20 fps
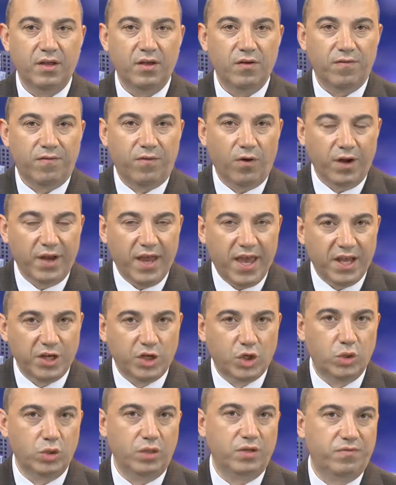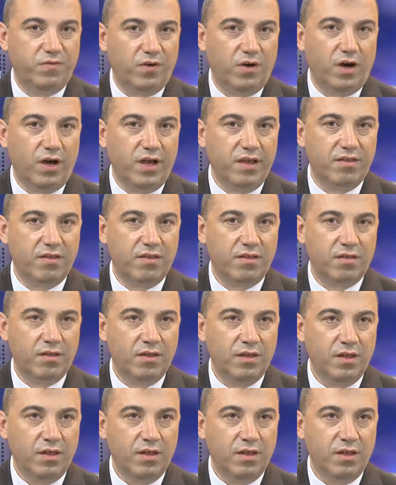Financial advice,